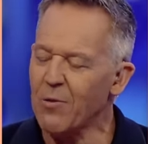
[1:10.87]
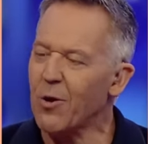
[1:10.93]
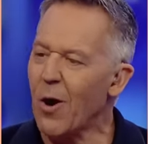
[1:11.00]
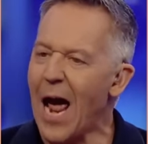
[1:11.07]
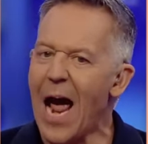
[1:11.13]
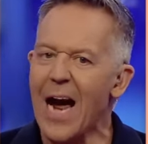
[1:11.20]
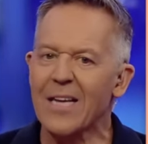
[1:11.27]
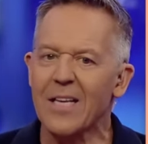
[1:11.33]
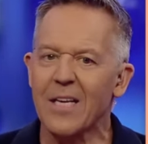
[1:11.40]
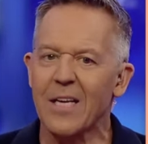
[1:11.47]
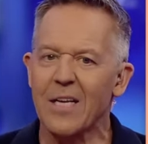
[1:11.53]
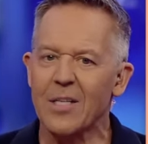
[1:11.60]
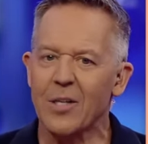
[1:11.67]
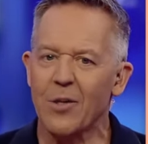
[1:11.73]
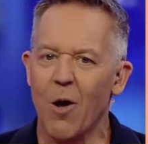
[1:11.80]
They're
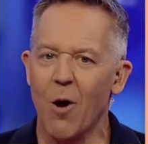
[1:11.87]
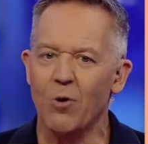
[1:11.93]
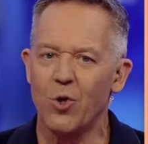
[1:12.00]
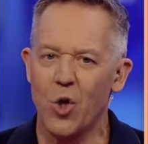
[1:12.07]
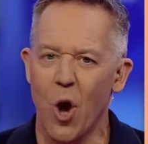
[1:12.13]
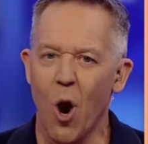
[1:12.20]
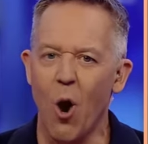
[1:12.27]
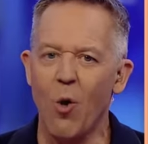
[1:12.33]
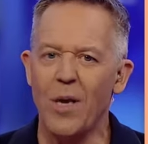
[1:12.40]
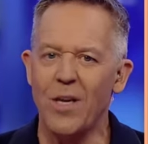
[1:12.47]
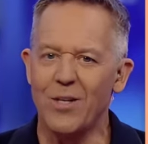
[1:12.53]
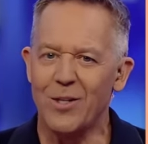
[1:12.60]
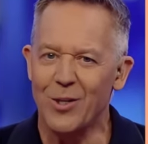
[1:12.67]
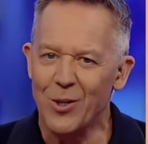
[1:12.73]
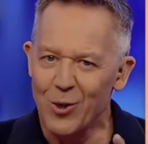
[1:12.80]
acting as though Joe
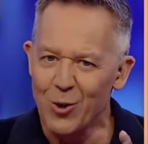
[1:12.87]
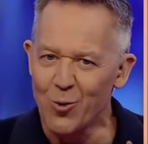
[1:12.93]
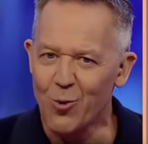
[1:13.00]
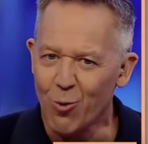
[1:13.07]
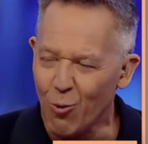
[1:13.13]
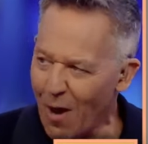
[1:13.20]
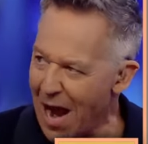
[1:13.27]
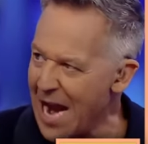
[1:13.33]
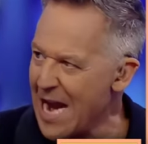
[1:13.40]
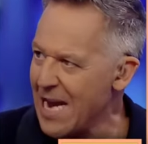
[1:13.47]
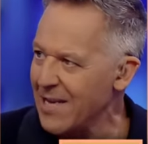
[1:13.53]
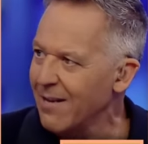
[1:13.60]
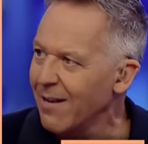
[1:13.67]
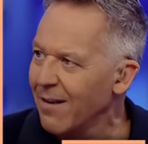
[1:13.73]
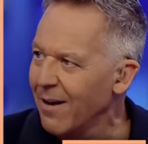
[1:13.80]
is
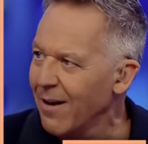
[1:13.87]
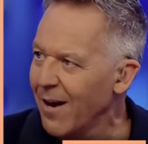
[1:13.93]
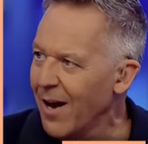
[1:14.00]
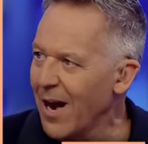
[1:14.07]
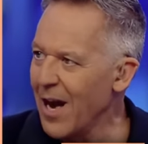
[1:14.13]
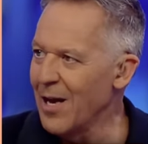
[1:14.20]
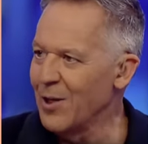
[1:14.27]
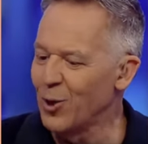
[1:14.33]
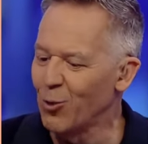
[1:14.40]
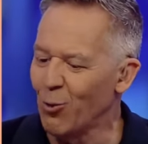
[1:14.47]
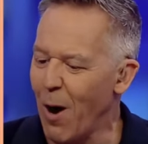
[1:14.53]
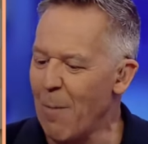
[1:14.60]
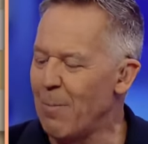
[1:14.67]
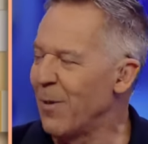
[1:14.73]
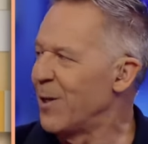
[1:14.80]
Ukraine and
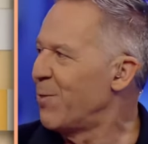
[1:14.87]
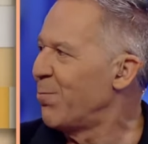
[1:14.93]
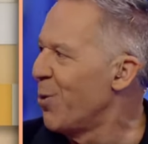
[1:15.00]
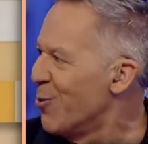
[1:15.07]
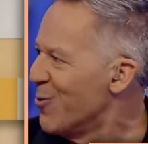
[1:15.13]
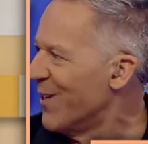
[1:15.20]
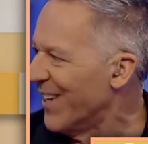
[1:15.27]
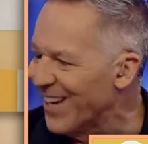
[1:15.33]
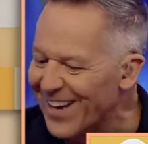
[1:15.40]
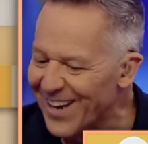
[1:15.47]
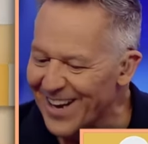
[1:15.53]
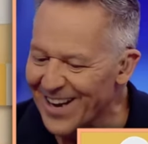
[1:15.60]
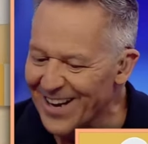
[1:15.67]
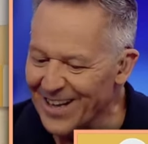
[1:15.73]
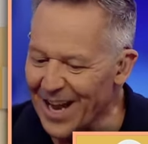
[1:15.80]
Trump is Putin.
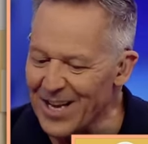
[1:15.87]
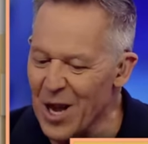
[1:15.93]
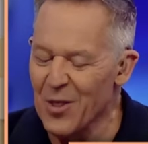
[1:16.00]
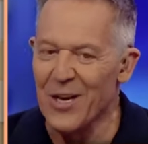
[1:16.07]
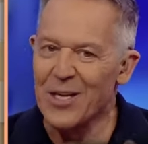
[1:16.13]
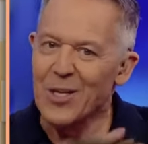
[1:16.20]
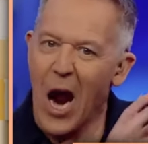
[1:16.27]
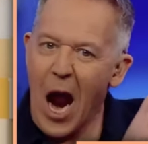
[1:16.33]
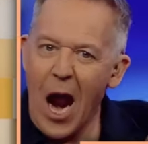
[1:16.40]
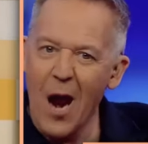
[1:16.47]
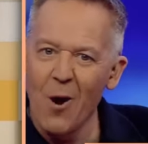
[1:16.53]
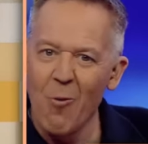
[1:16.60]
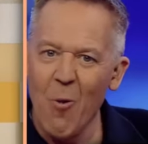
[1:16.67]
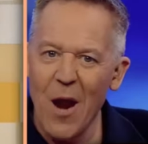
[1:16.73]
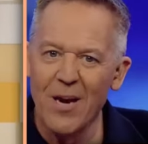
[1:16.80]
Like, the
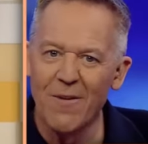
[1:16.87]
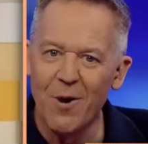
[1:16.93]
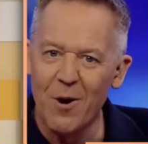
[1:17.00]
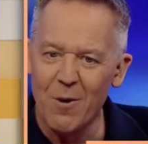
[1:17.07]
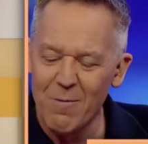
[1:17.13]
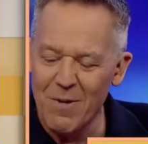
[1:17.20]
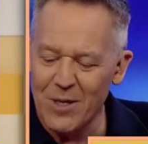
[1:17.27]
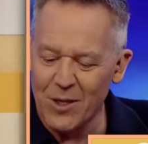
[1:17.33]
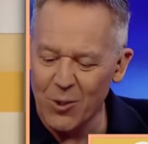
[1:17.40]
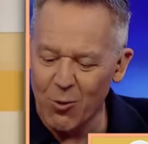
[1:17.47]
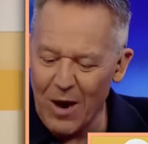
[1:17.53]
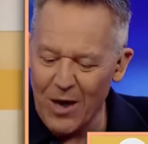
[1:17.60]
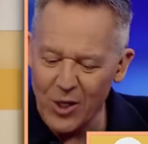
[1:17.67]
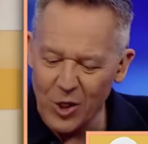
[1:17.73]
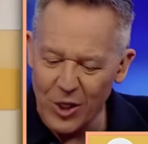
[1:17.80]
entire weight of their
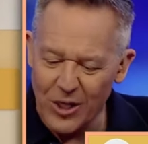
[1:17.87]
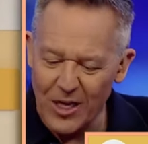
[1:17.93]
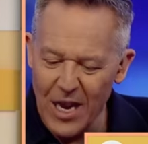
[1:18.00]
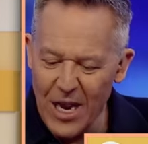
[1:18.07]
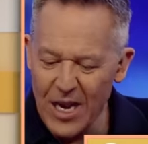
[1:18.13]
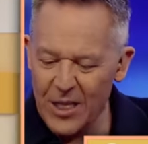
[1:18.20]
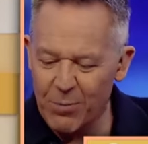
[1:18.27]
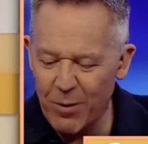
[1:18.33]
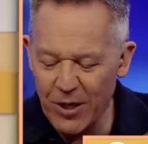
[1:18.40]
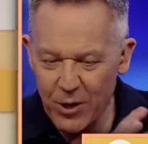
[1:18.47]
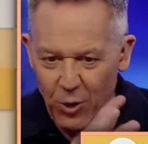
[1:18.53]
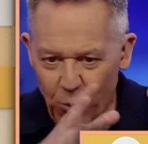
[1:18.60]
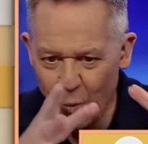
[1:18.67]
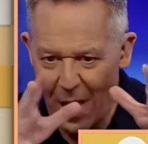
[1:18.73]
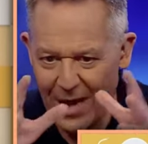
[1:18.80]
administration is
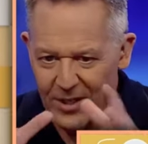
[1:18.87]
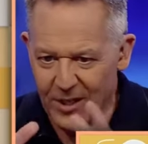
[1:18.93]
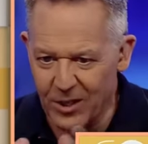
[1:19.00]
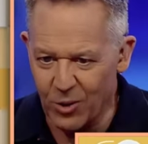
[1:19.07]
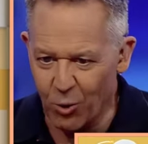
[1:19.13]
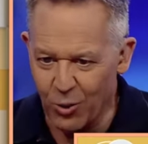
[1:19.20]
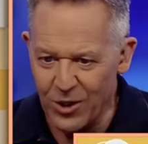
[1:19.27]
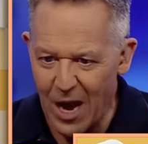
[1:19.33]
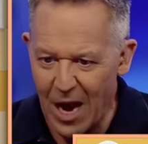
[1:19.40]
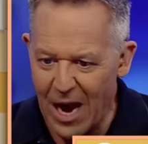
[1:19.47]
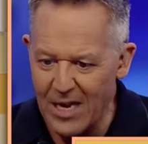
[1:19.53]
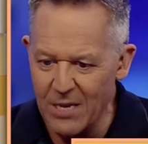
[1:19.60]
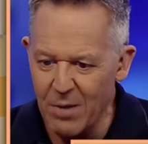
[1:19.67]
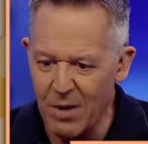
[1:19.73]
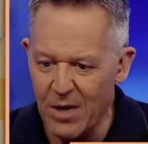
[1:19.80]
being directed toward
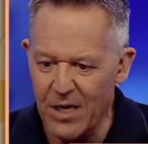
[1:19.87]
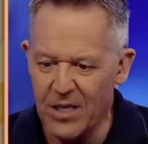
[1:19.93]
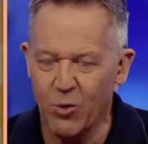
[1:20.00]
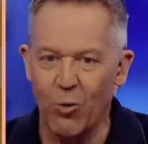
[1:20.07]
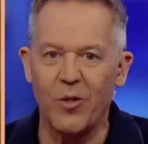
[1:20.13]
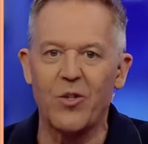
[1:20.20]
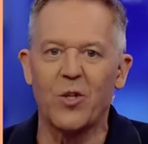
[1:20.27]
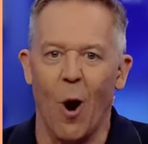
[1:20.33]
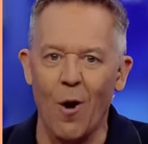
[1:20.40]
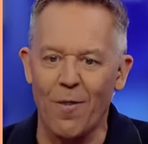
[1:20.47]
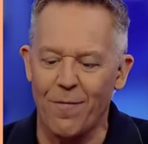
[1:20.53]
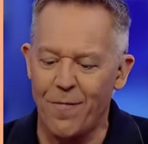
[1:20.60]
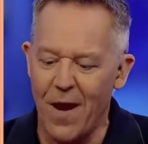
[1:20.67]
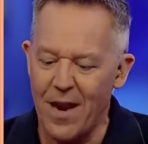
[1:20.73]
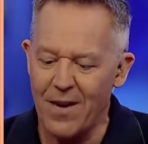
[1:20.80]
90 minutes with
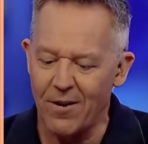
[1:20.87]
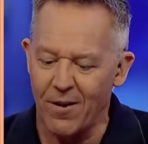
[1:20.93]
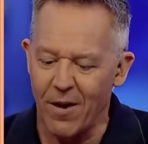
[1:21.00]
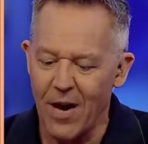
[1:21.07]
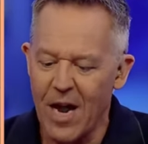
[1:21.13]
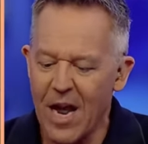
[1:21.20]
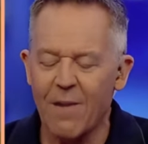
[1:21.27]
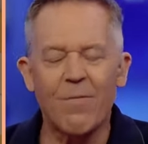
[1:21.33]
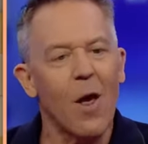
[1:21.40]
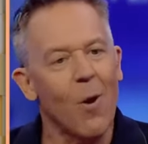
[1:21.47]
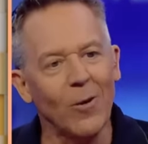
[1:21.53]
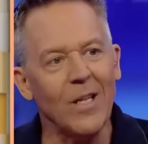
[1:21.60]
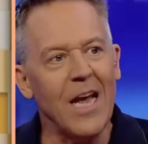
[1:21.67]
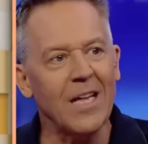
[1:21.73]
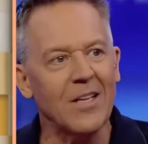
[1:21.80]
Darth Vader. If they
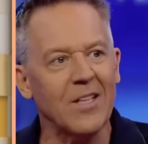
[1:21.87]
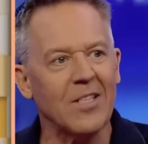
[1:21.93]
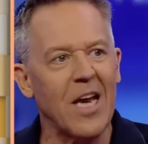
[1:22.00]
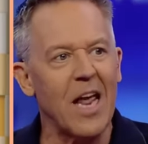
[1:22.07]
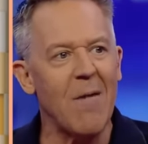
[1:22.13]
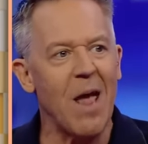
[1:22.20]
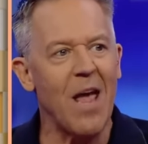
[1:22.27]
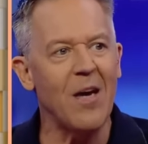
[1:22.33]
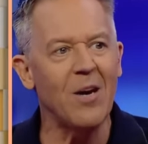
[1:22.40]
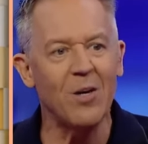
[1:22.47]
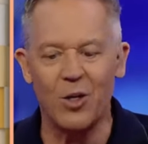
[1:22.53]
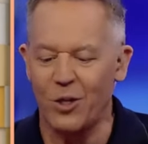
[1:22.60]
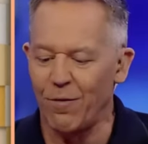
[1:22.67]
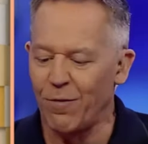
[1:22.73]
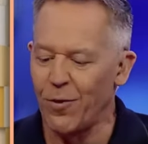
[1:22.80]
only had the same
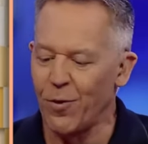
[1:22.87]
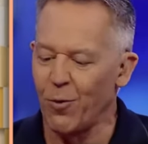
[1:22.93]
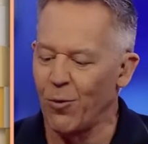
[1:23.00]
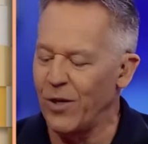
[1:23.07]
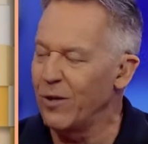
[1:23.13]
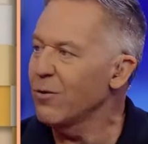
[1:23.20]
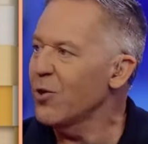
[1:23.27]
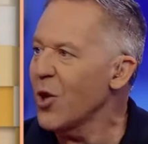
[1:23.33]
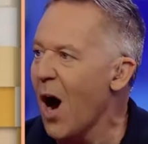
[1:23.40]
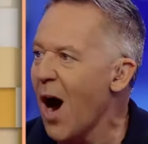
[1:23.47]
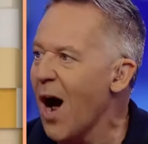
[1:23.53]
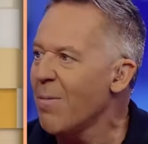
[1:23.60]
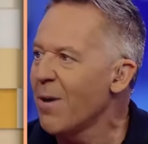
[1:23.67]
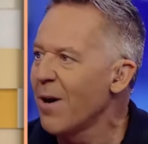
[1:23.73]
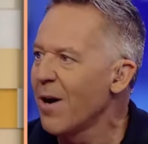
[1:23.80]
energy for their real
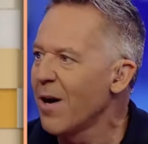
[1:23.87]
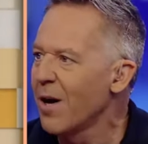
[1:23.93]
job,